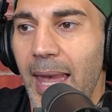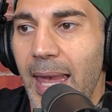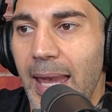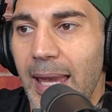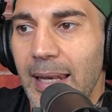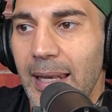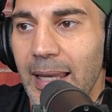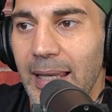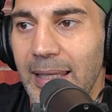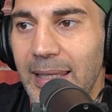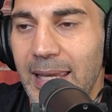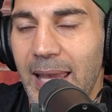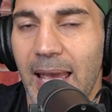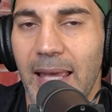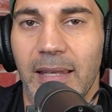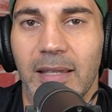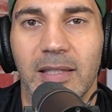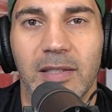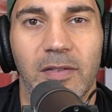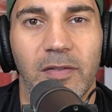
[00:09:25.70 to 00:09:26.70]
And
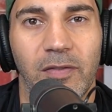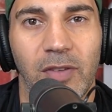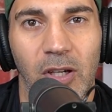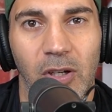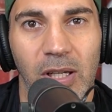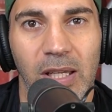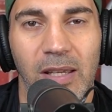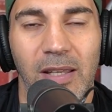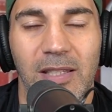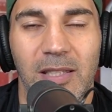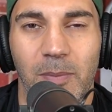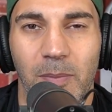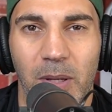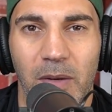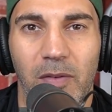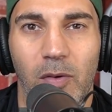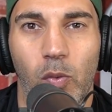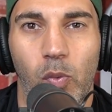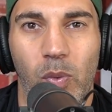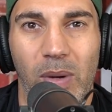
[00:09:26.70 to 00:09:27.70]
again, it's a very, it's a
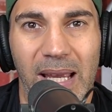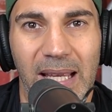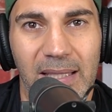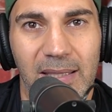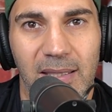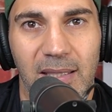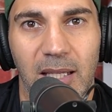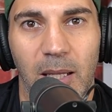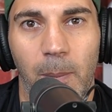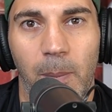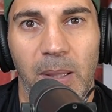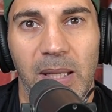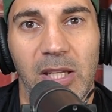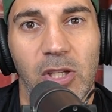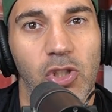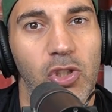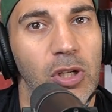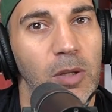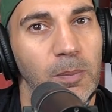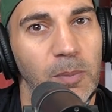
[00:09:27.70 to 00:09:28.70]
bit of a risk, but
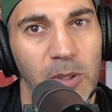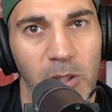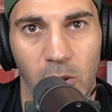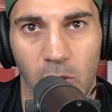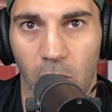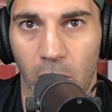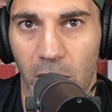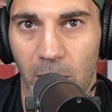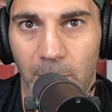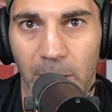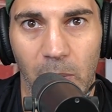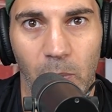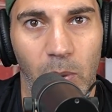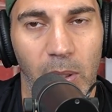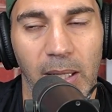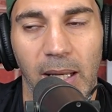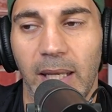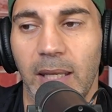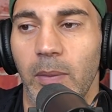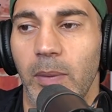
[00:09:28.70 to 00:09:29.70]
he shouldn't be your
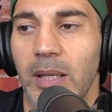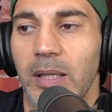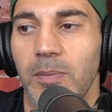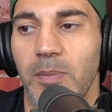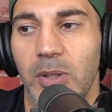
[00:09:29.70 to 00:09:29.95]
RB1 anyway.